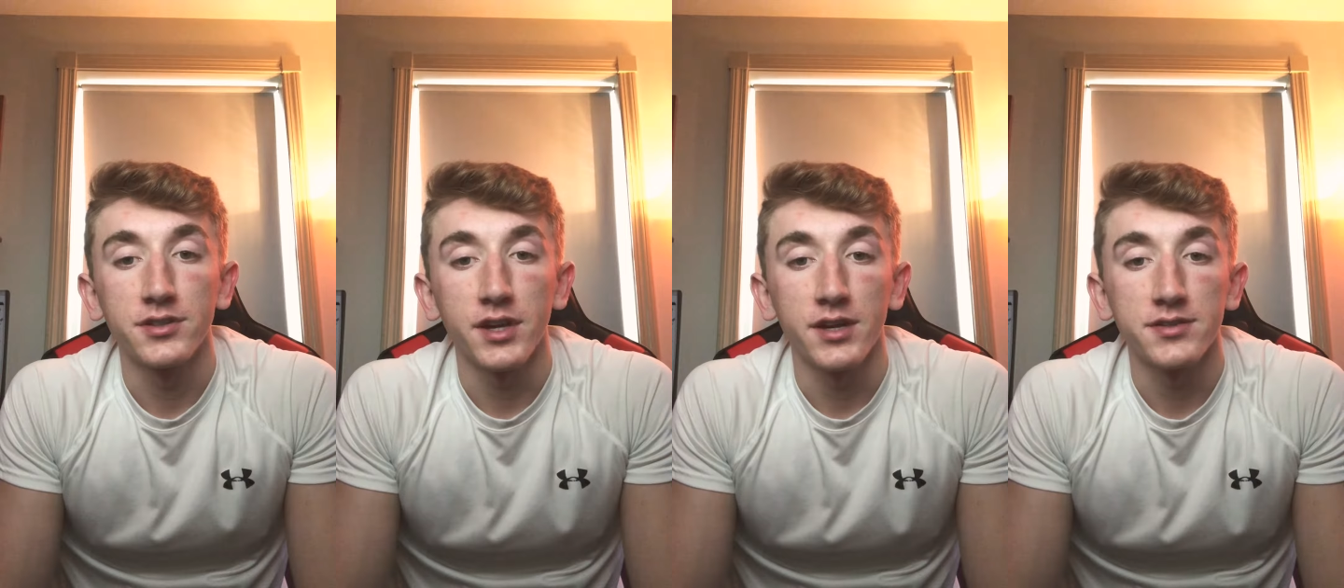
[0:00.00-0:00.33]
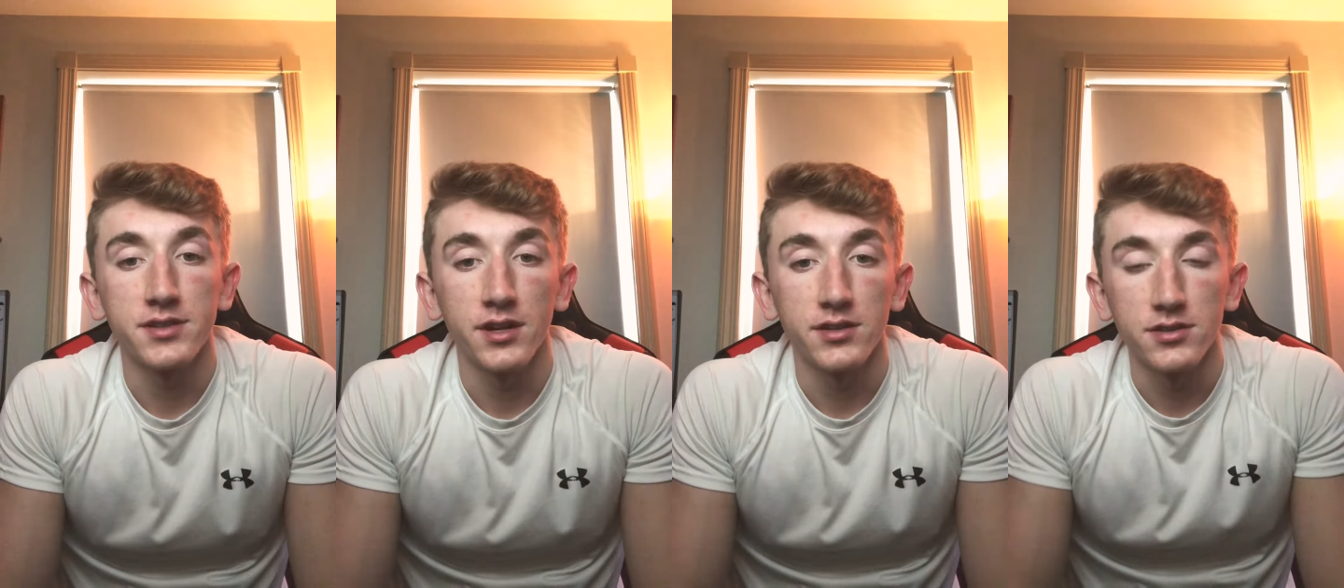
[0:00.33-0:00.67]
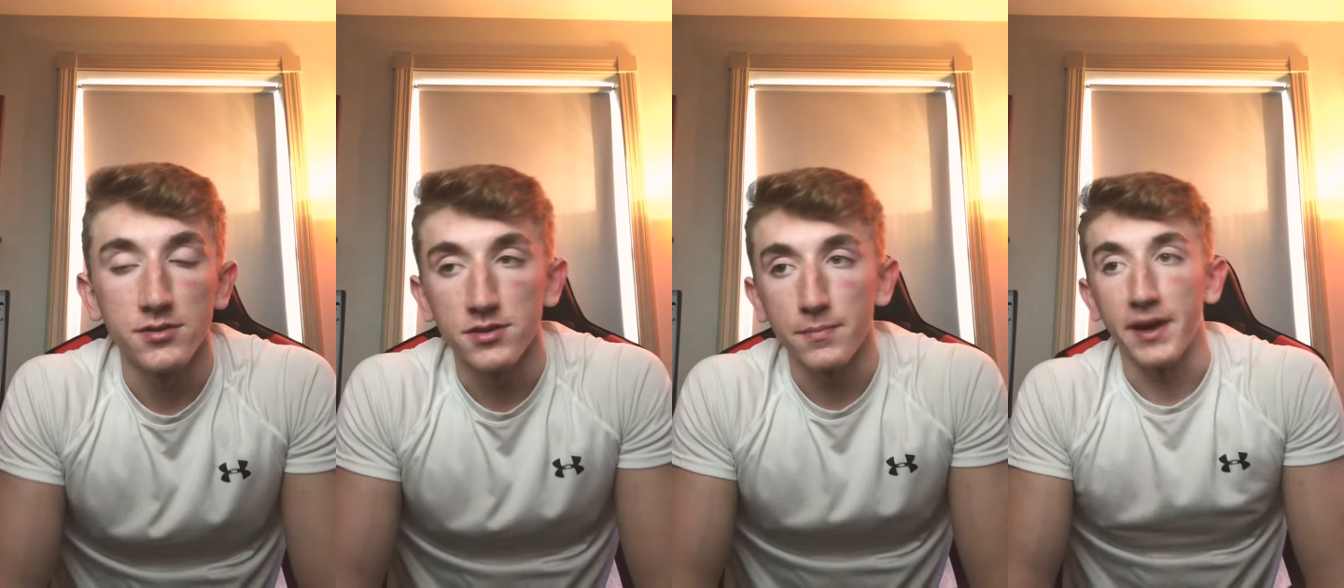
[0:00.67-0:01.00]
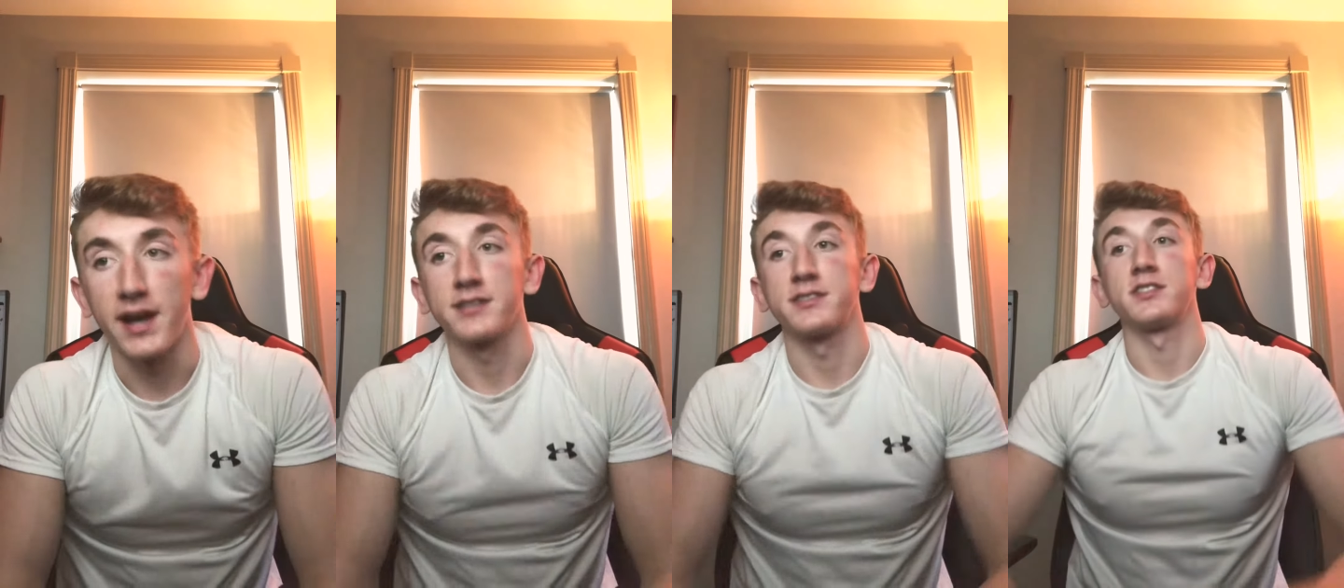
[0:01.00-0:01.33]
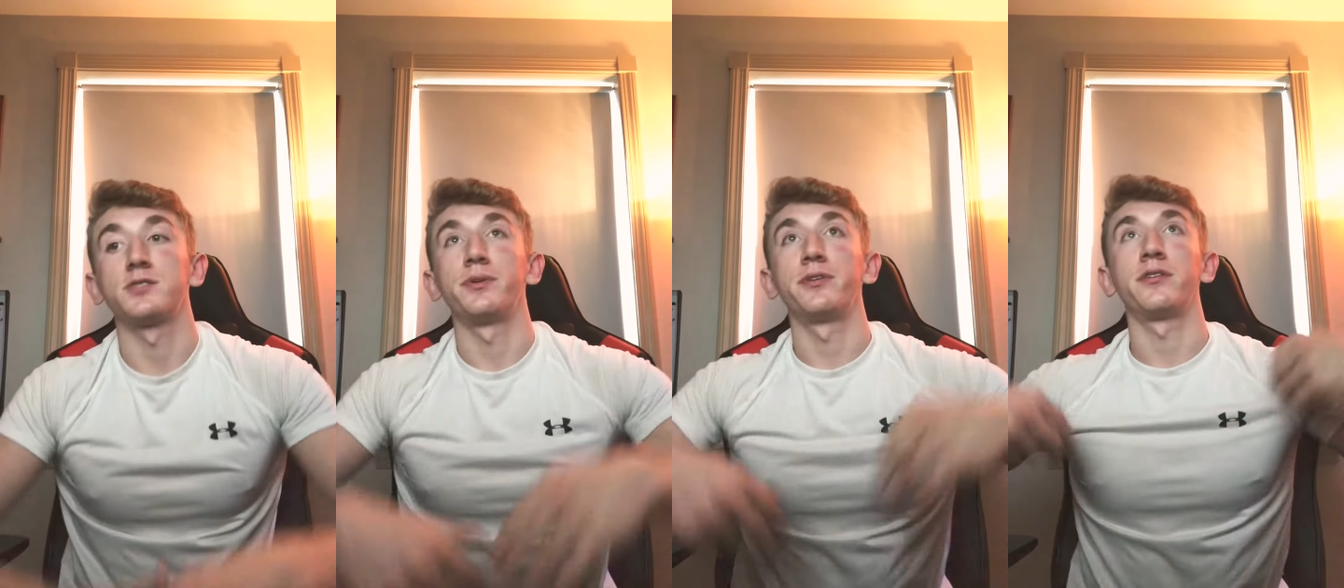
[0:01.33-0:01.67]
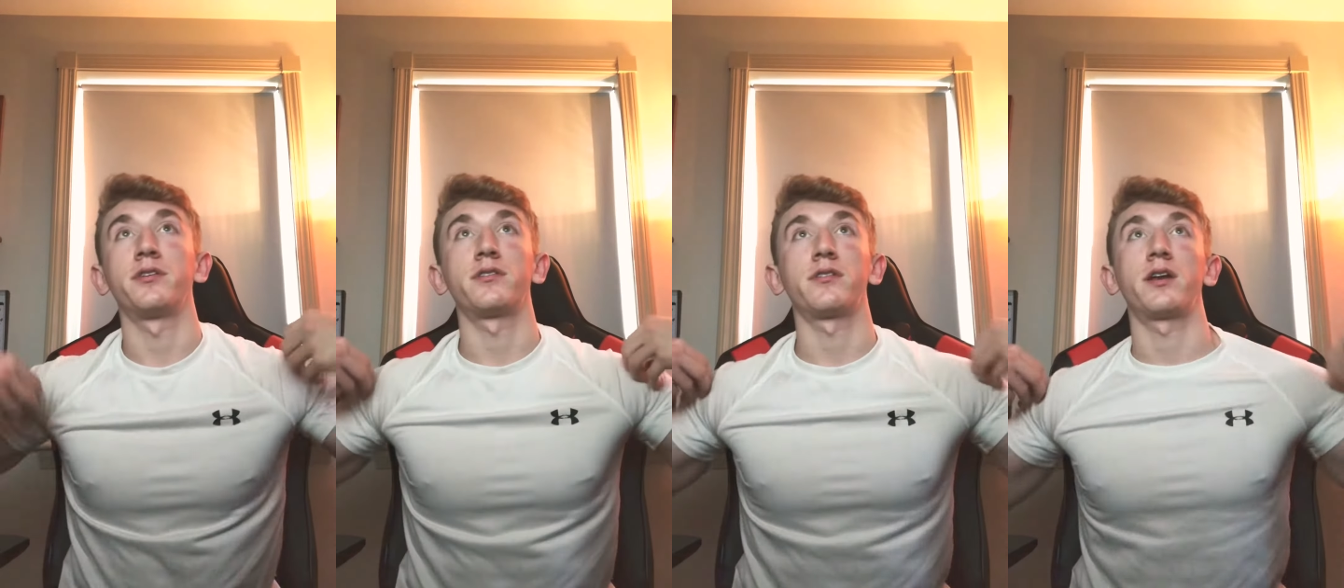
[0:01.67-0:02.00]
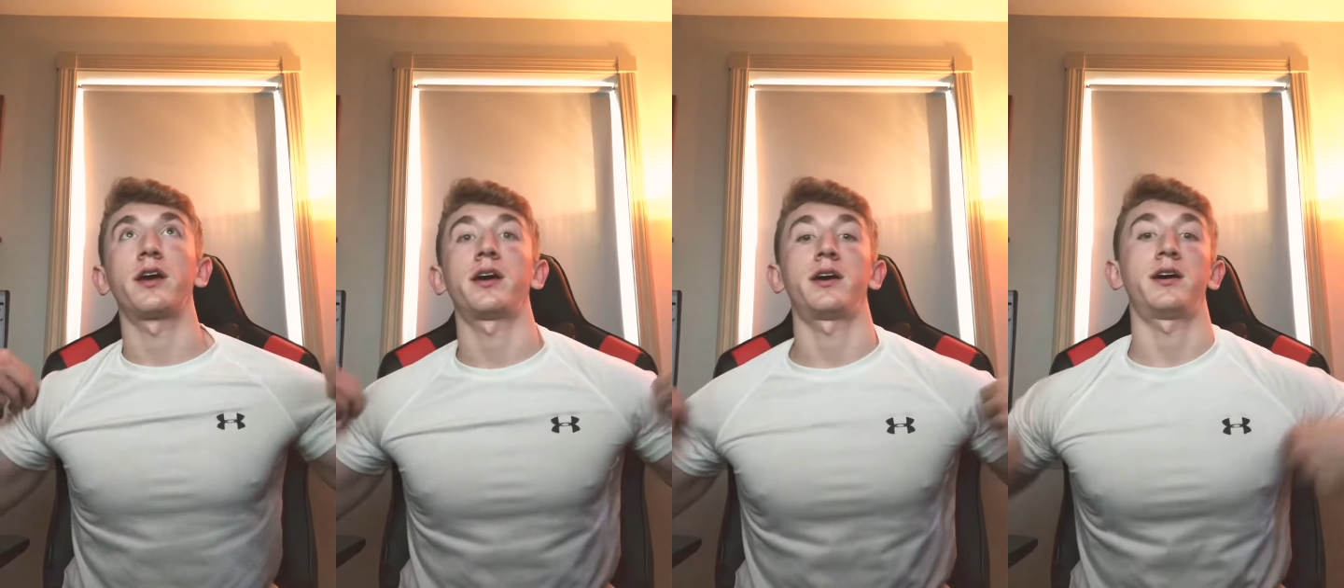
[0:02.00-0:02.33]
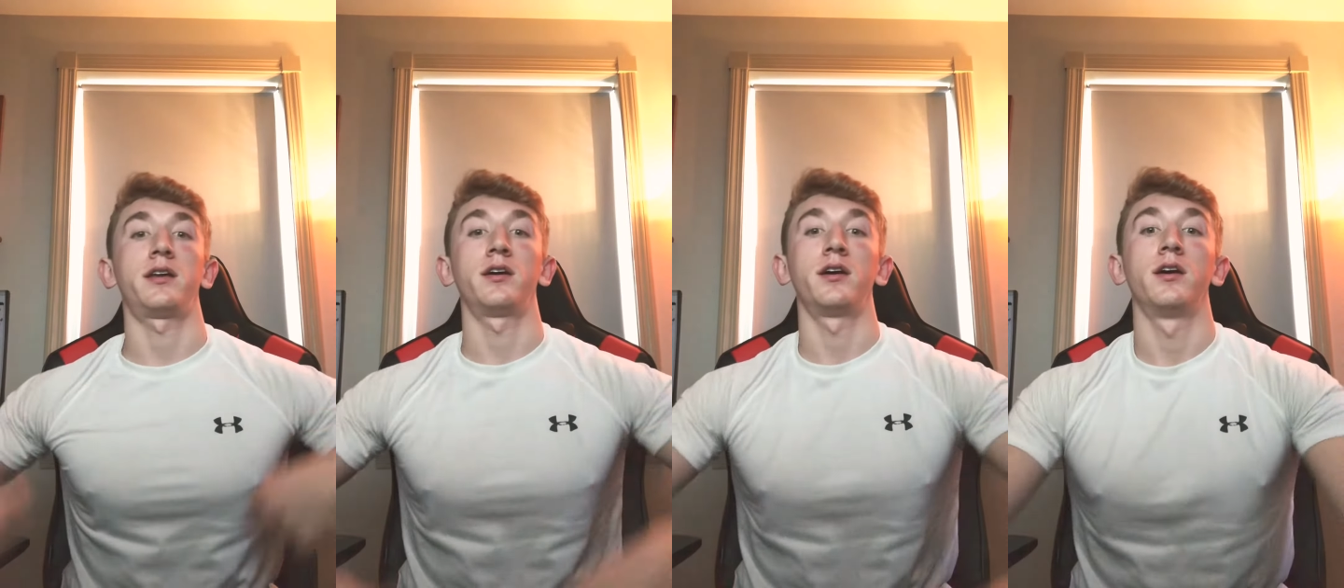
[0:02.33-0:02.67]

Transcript: I decided to use a past experience that I had